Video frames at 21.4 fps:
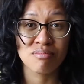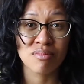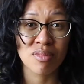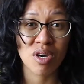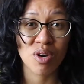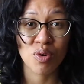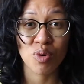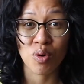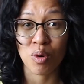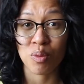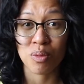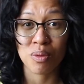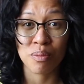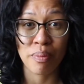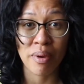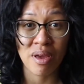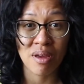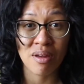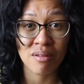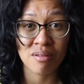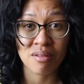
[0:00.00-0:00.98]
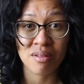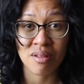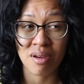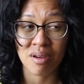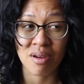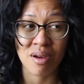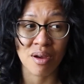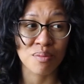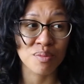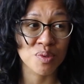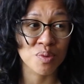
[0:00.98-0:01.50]
a normal pen that
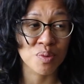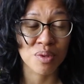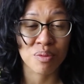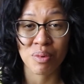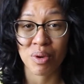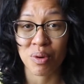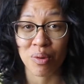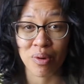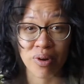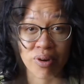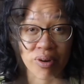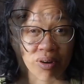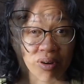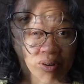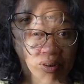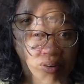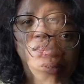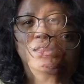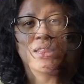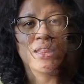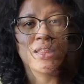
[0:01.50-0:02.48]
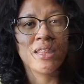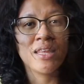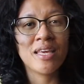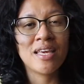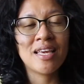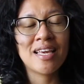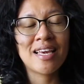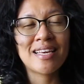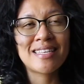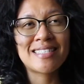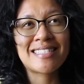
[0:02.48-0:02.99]
comes with my order.
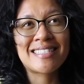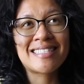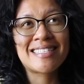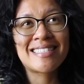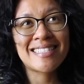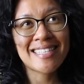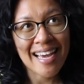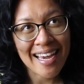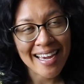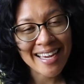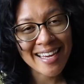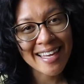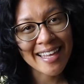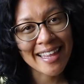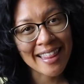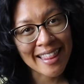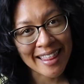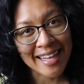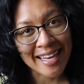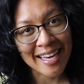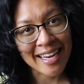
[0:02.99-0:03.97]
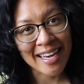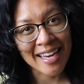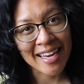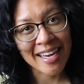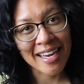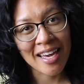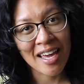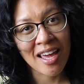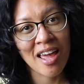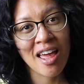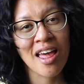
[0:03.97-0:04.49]
The second
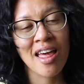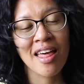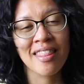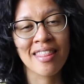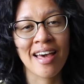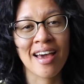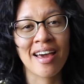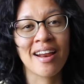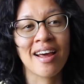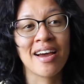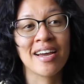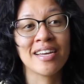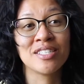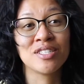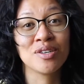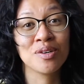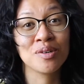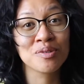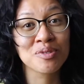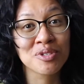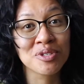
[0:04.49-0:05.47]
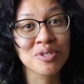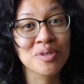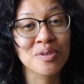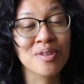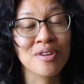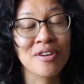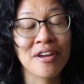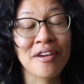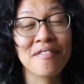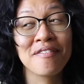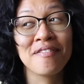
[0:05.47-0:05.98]
thing that I don't do
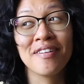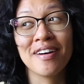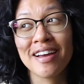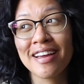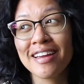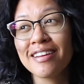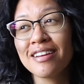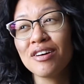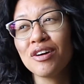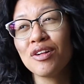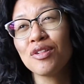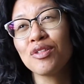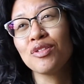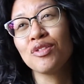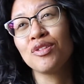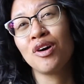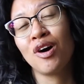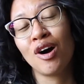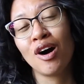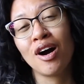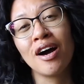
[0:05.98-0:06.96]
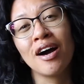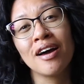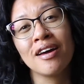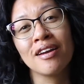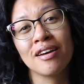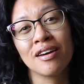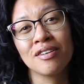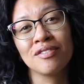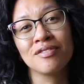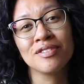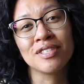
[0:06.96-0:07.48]
that I find a lot
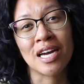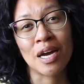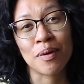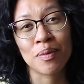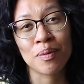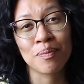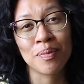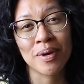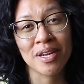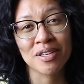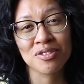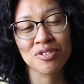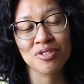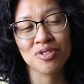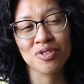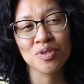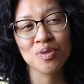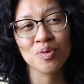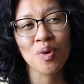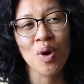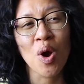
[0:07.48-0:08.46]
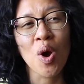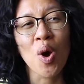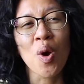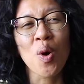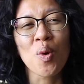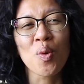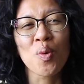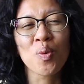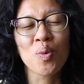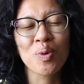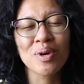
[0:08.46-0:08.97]
of diamond painters do,
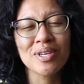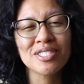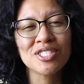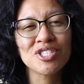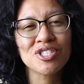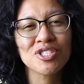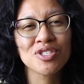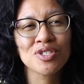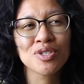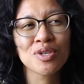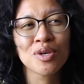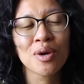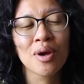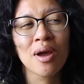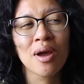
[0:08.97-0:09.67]
which